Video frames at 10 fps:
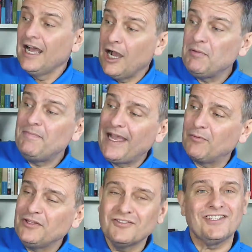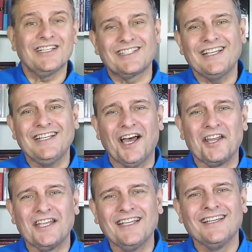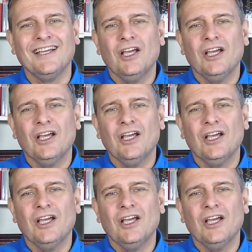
I'll be back when you're 16, honey.